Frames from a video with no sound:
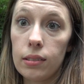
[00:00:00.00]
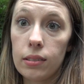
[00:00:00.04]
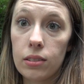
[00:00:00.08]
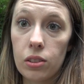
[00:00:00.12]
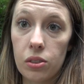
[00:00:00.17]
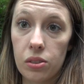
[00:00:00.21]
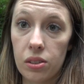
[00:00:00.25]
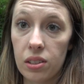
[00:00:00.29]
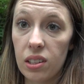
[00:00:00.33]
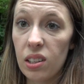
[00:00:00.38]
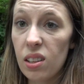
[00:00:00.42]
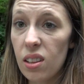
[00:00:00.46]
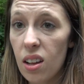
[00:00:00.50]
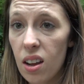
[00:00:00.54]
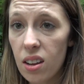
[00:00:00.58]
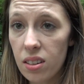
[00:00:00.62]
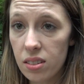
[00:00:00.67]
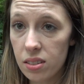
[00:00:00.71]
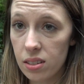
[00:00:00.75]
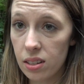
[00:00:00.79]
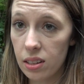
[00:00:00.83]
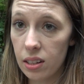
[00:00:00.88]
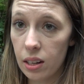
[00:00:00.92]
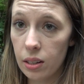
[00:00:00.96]
just get
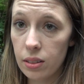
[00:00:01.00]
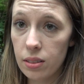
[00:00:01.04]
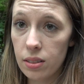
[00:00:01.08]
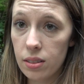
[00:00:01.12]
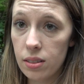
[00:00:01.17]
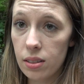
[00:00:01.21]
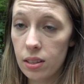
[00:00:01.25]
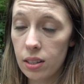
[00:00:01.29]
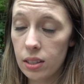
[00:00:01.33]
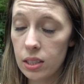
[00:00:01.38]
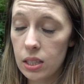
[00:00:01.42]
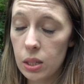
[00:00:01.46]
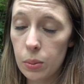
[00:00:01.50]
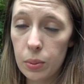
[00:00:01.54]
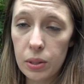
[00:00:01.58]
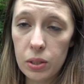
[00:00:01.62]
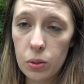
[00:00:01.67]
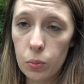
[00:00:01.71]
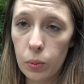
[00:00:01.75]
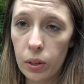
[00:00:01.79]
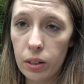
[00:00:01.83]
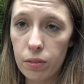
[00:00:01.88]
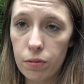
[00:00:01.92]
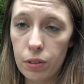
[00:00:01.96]
lost, and that's the
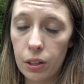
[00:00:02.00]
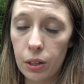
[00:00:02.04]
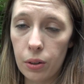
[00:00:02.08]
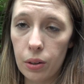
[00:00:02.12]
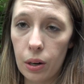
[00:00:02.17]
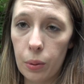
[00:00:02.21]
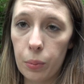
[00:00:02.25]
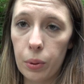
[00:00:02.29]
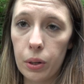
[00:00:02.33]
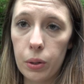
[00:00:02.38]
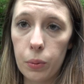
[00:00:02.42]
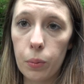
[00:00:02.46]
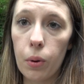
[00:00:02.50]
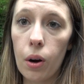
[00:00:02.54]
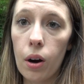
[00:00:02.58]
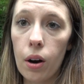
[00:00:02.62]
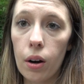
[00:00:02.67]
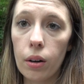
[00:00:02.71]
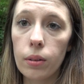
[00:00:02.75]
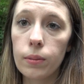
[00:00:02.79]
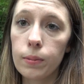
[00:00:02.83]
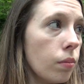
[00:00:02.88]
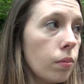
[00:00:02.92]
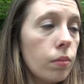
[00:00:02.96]
best way to figure out where you
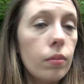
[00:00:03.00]
are.